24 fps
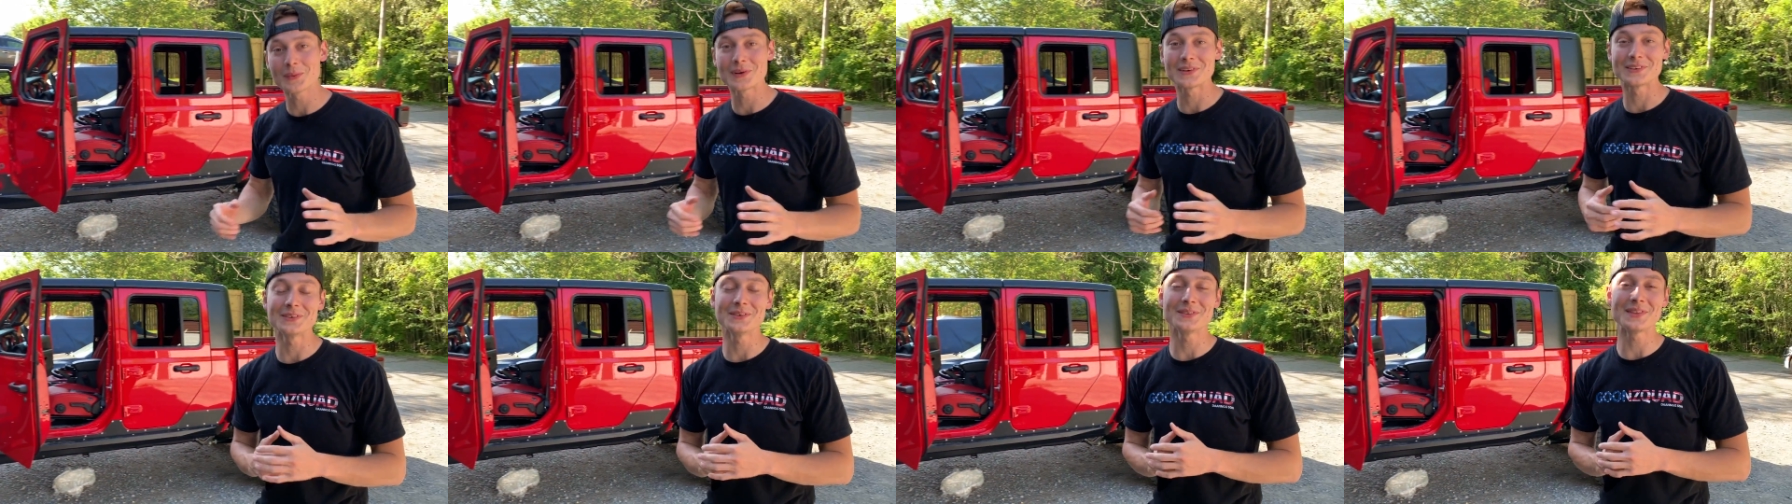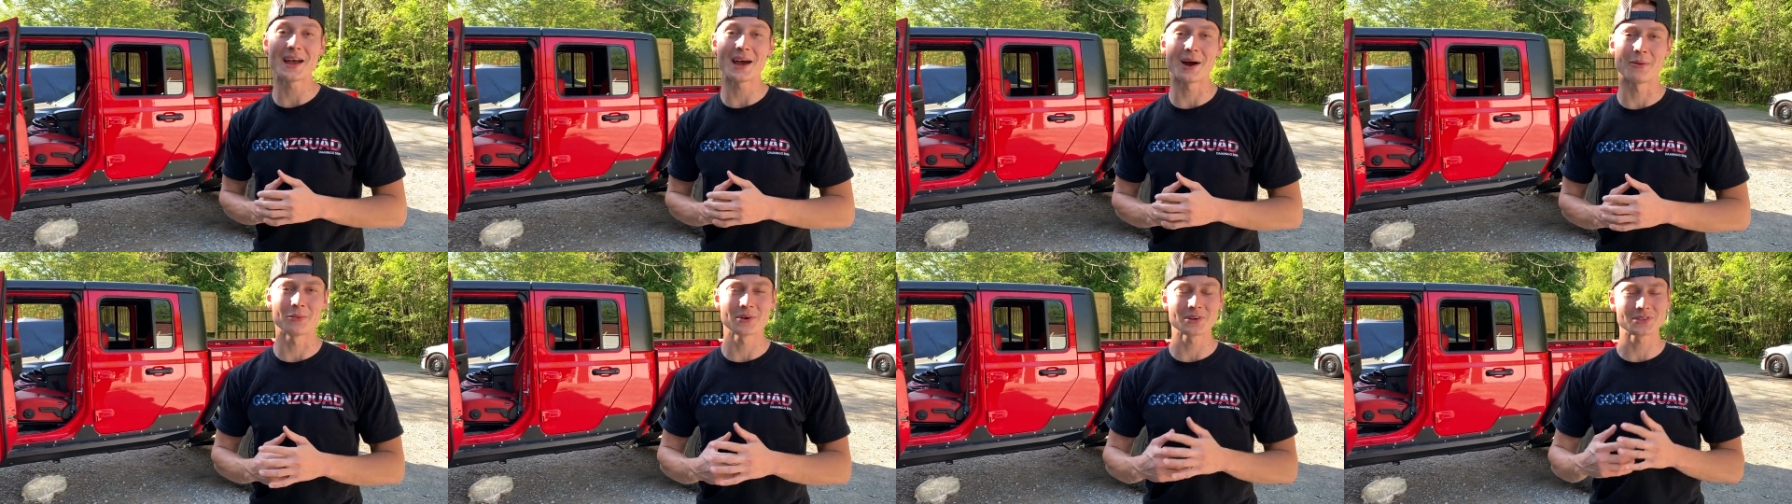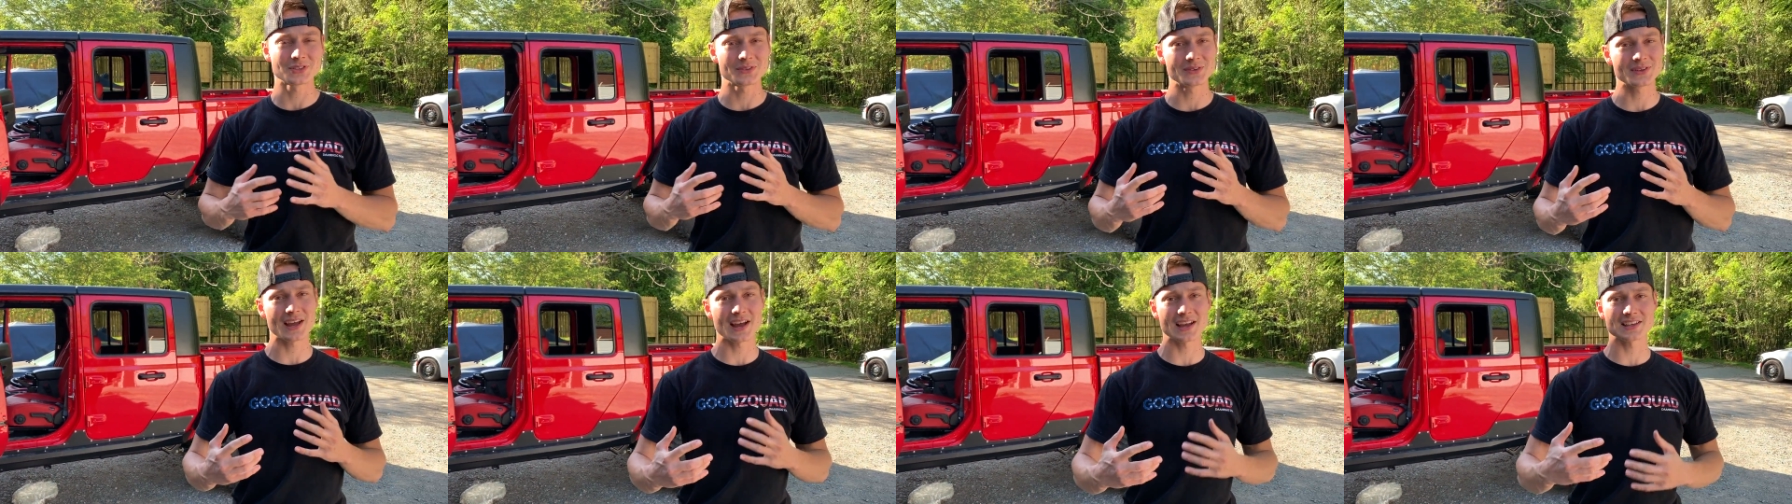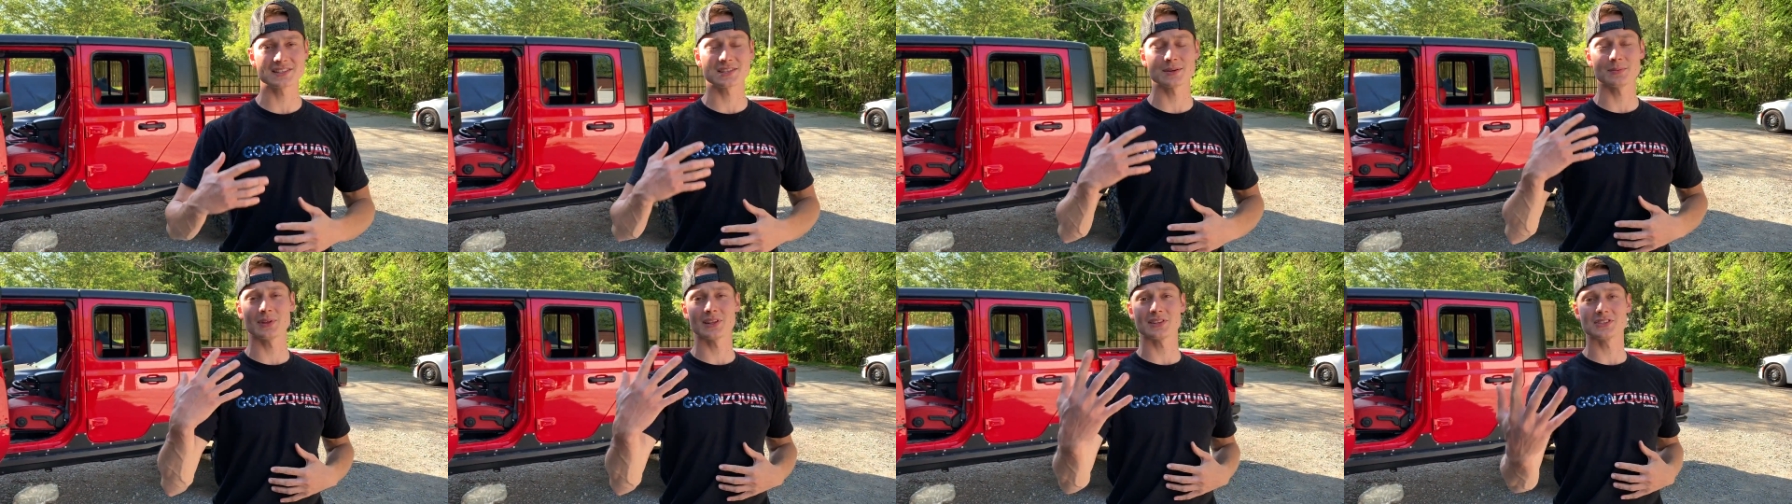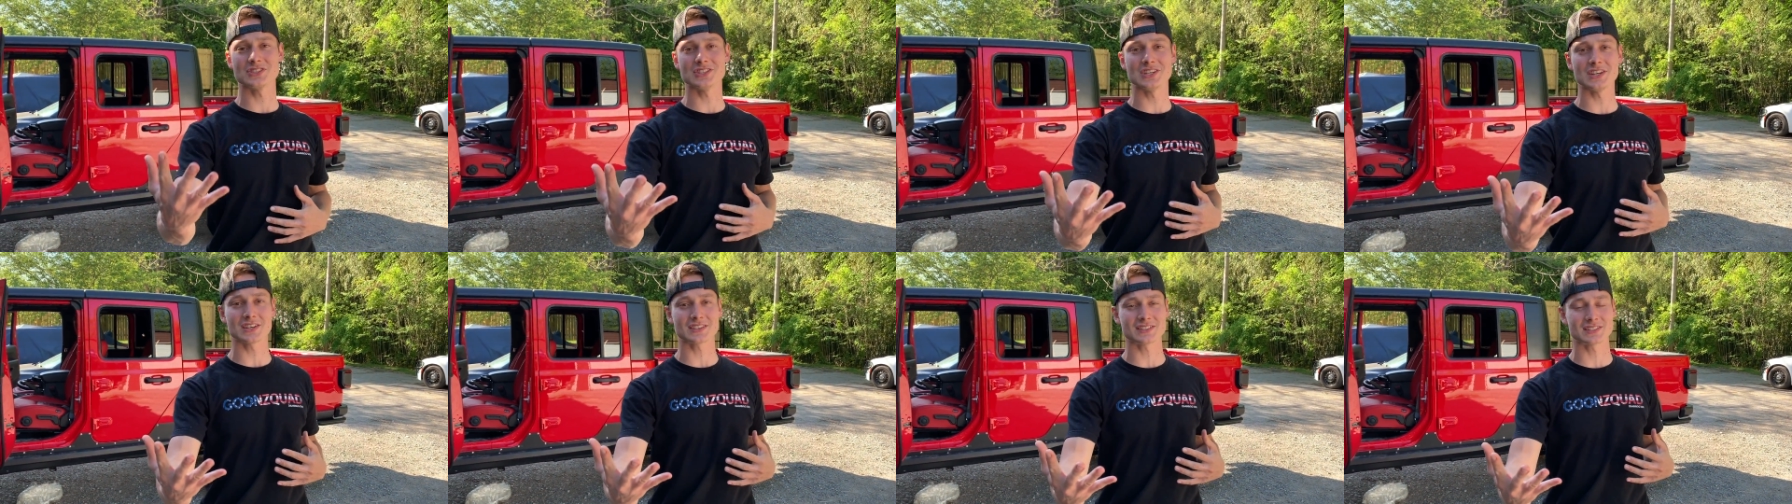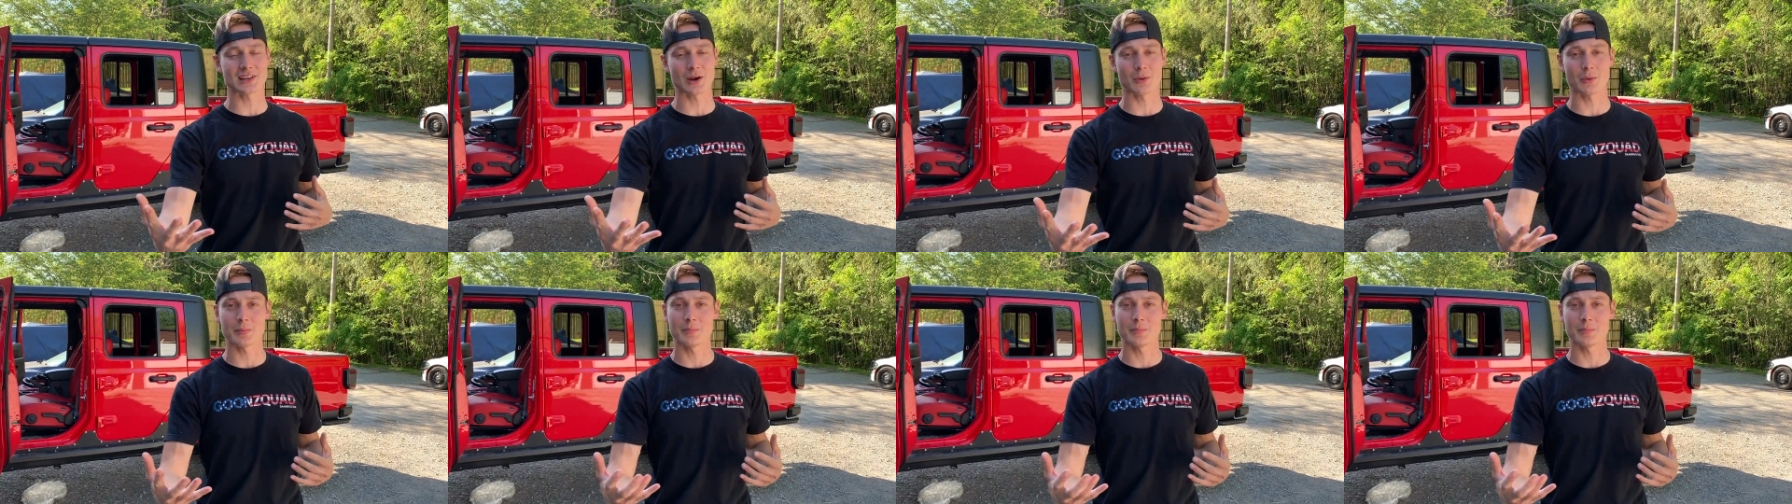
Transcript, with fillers: we do that, I want to show you guys some of the chicks that we